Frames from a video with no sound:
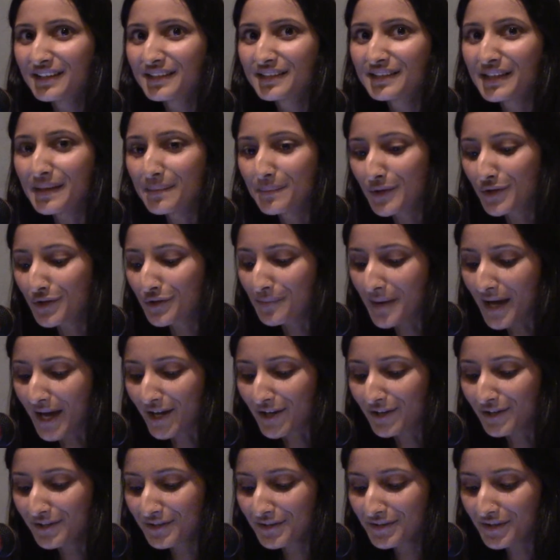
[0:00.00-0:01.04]
Similar
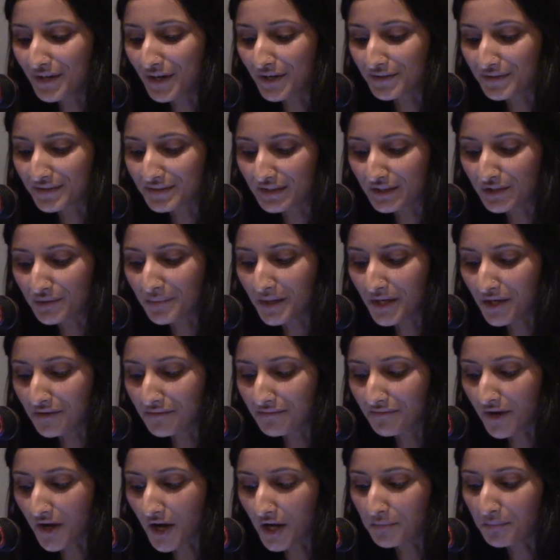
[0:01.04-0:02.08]
battles are still
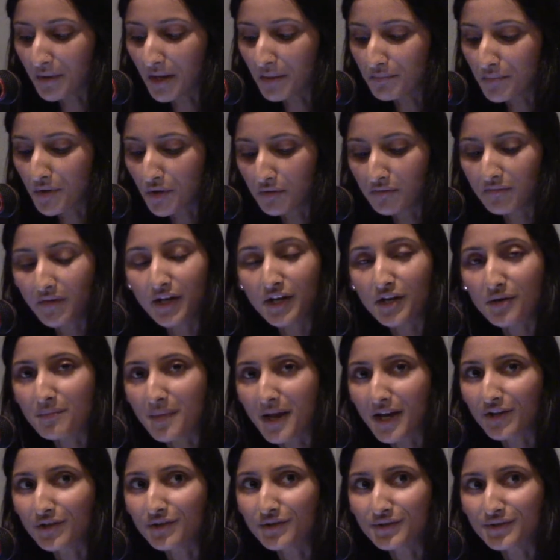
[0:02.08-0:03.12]
being fought by motivated
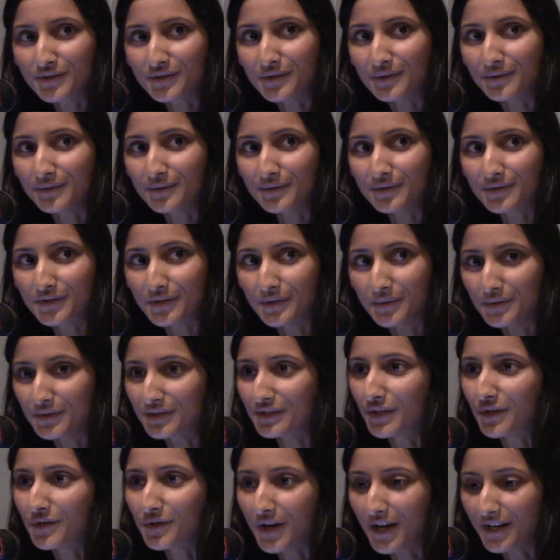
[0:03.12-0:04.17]
medical students
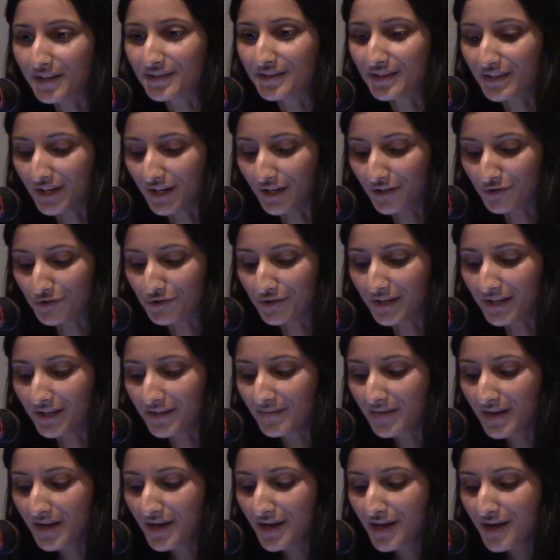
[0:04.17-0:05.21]
across the country.
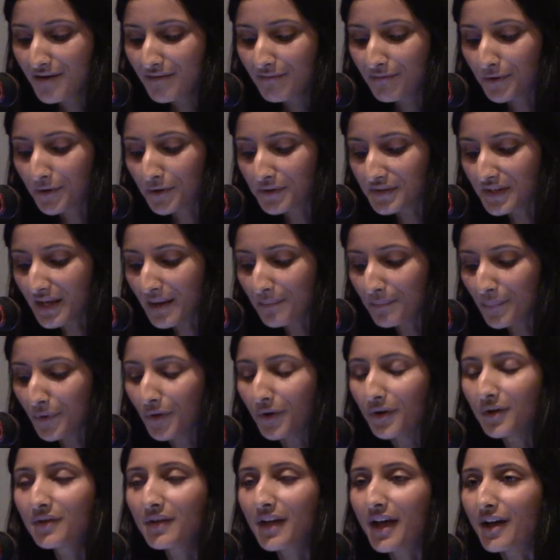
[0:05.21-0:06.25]
For
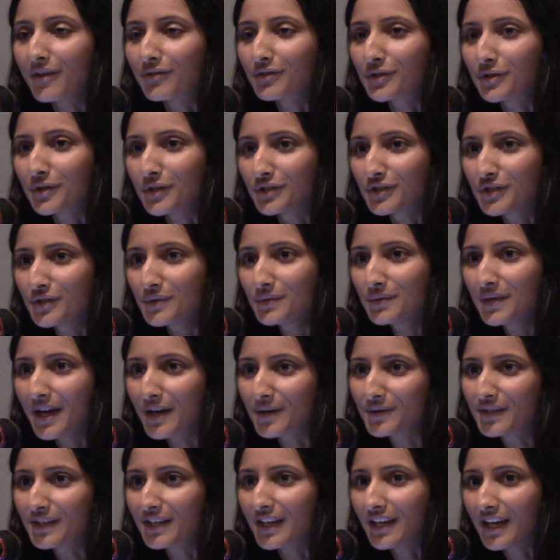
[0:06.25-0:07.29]
example, after a
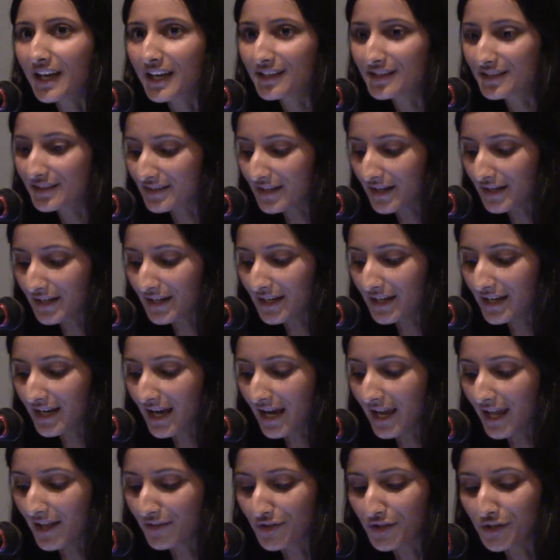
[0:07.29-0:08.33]
2008
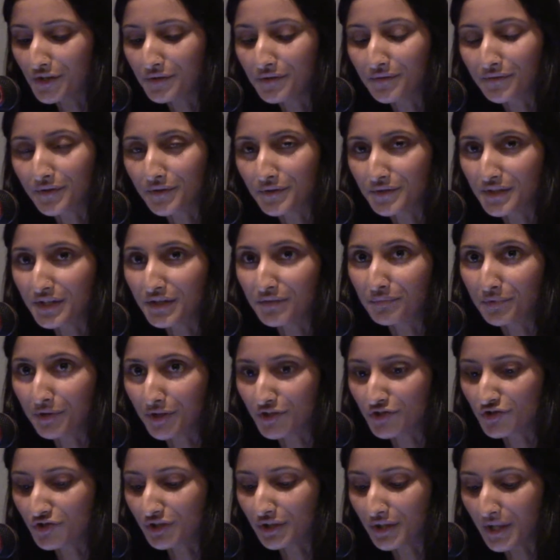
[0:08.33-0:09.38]
study at the University of
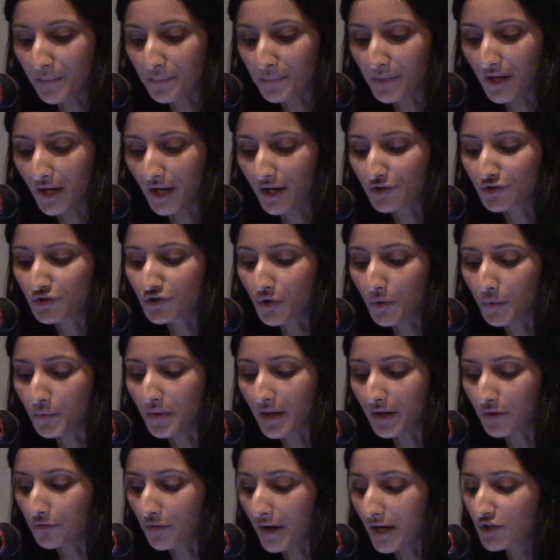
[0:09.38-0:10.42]
British Columbia showed
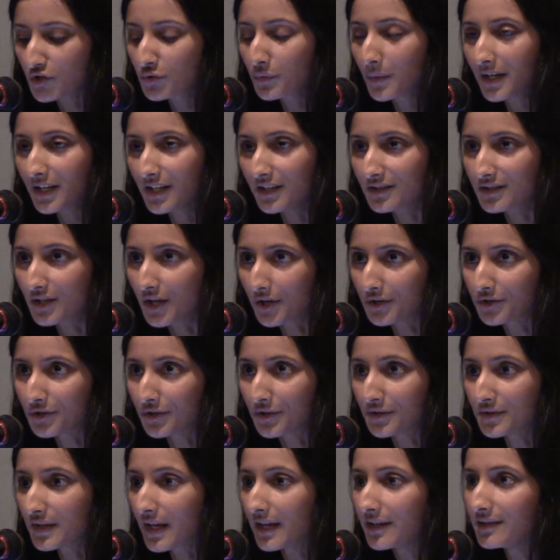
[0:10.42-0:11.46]
that graduating
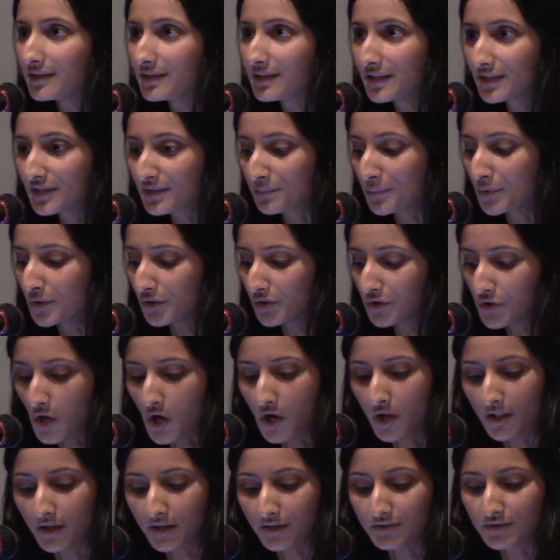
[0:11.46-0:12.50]
doctors had dismal
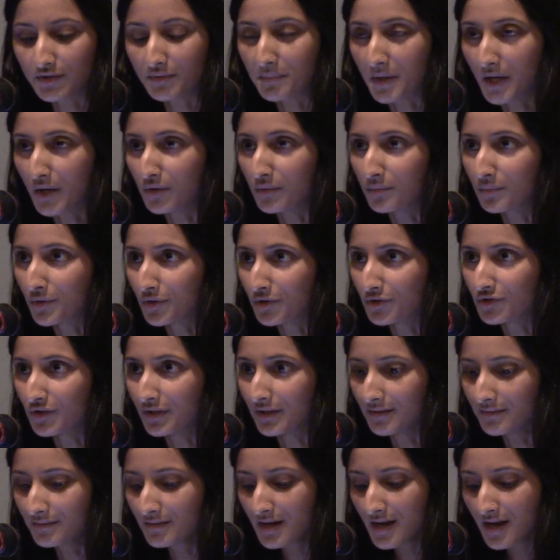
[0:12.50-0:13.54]
knowledge about
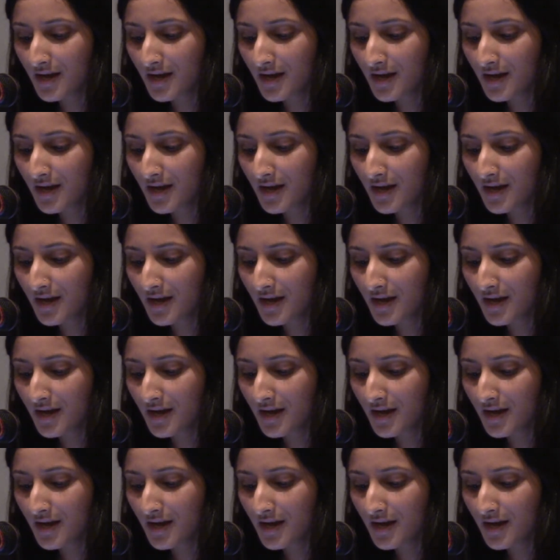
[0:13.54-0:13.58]
abortion,